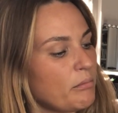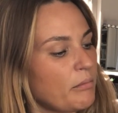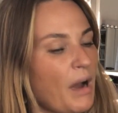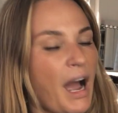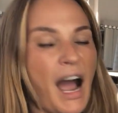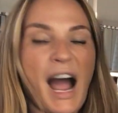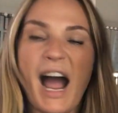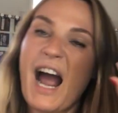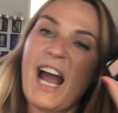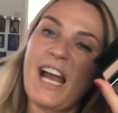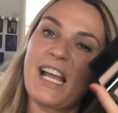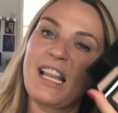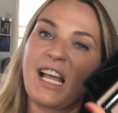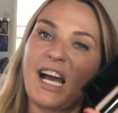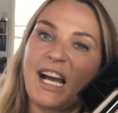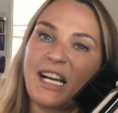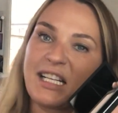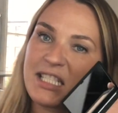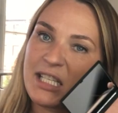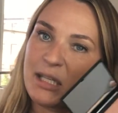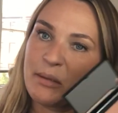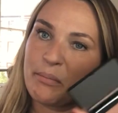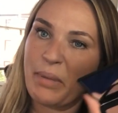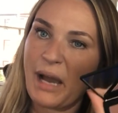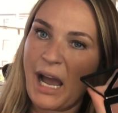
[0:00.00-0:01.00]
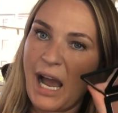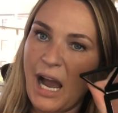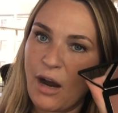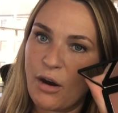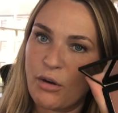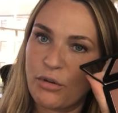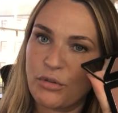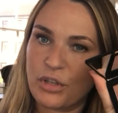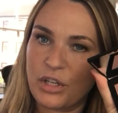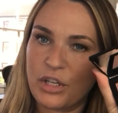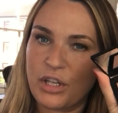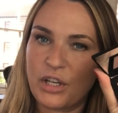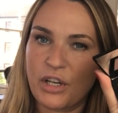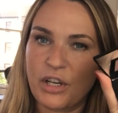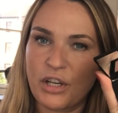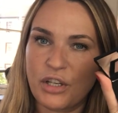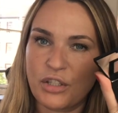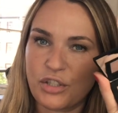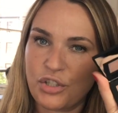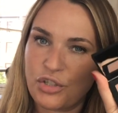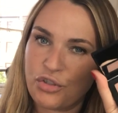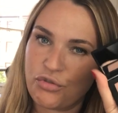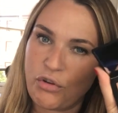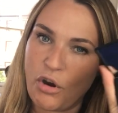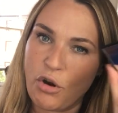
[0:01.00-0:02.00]
highlighting
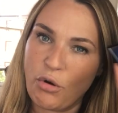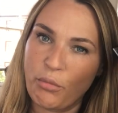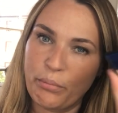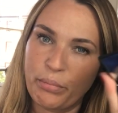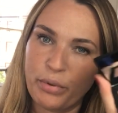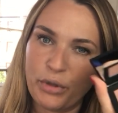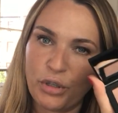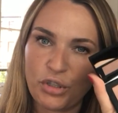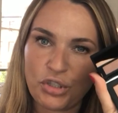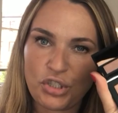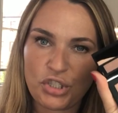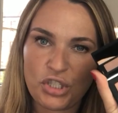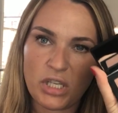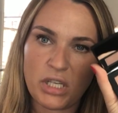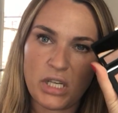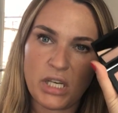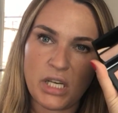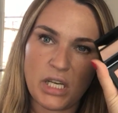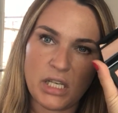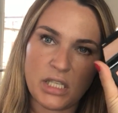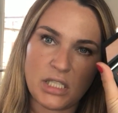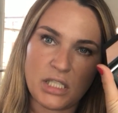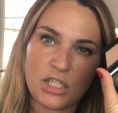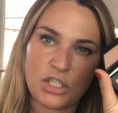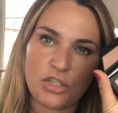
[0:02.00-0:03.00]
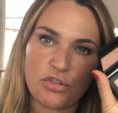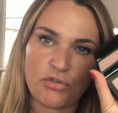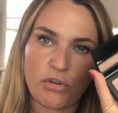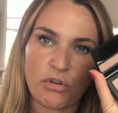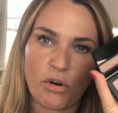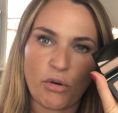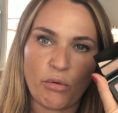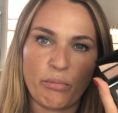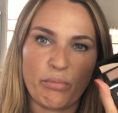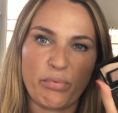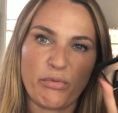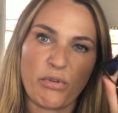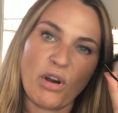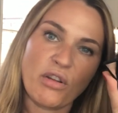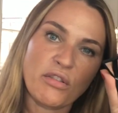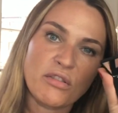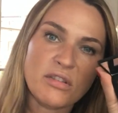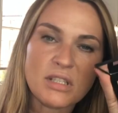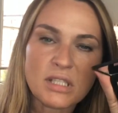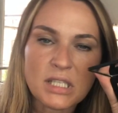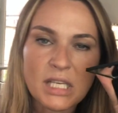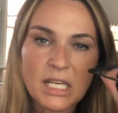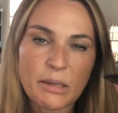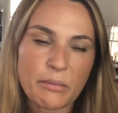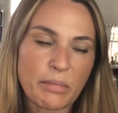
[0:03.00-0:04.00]
powders, stroke blushes, stroke
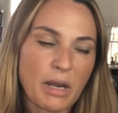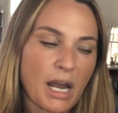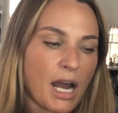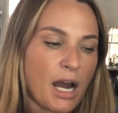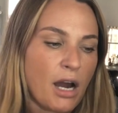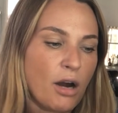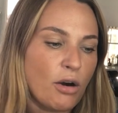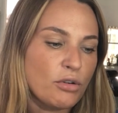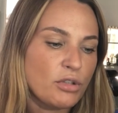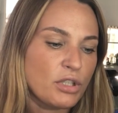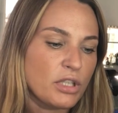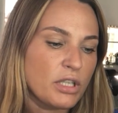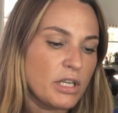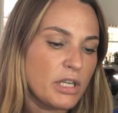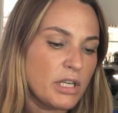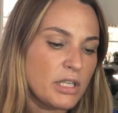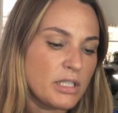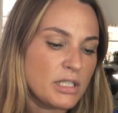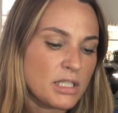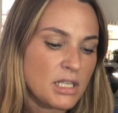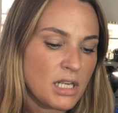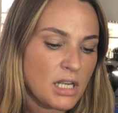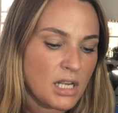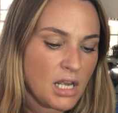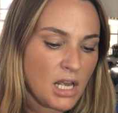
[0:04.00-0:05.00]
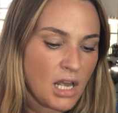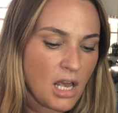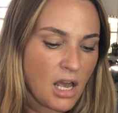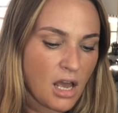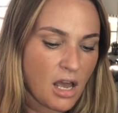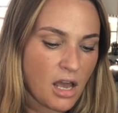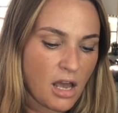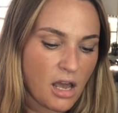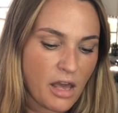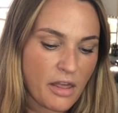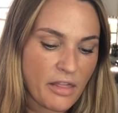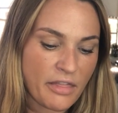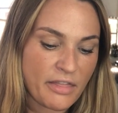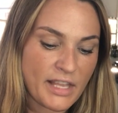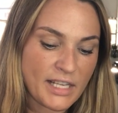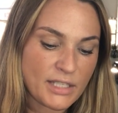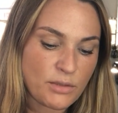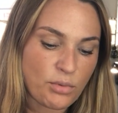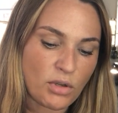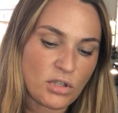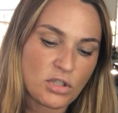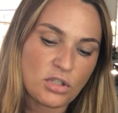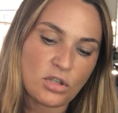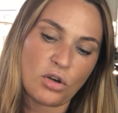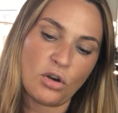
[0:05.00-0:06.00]
bronzing powders. And this
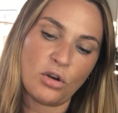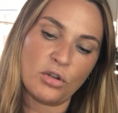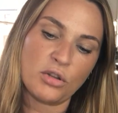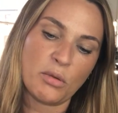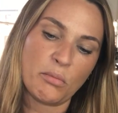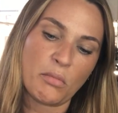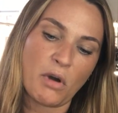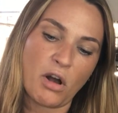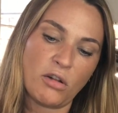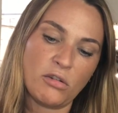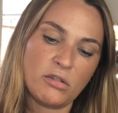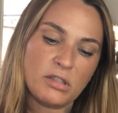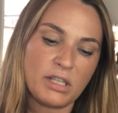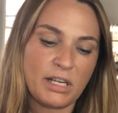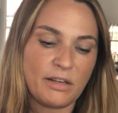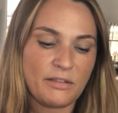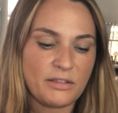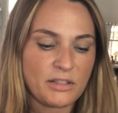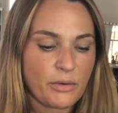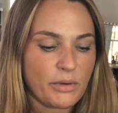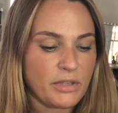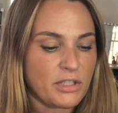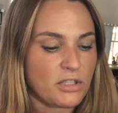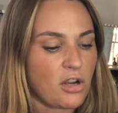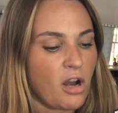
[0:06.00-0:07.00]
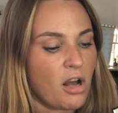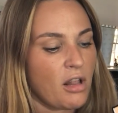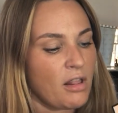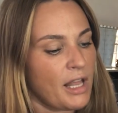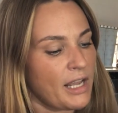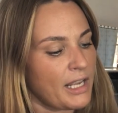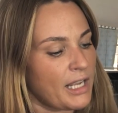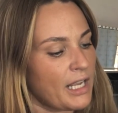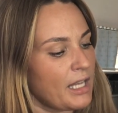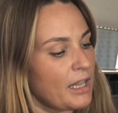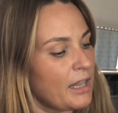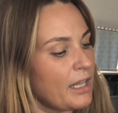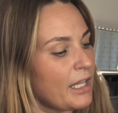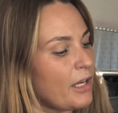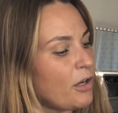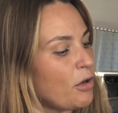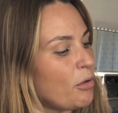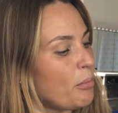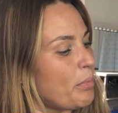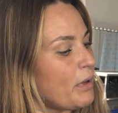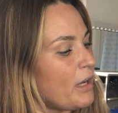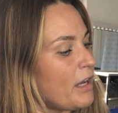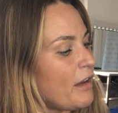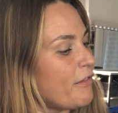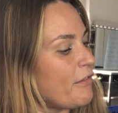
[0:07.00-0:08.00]
one's called the Maldives, so it's got like a little
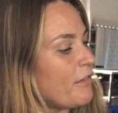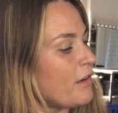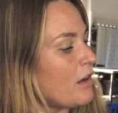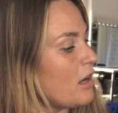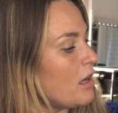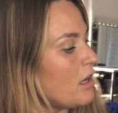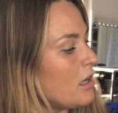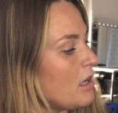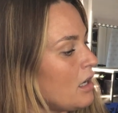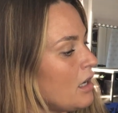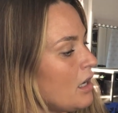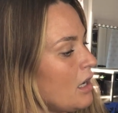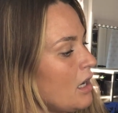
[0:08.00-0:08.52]
bit of a